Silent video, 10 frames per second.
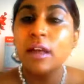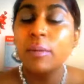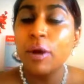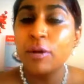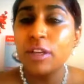
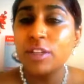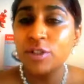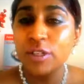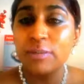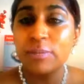about her
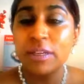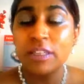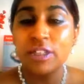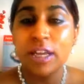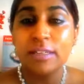dreams being
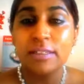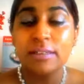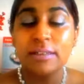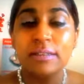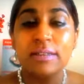
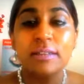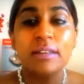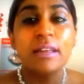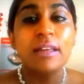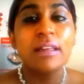shattered,
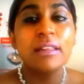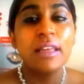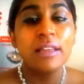the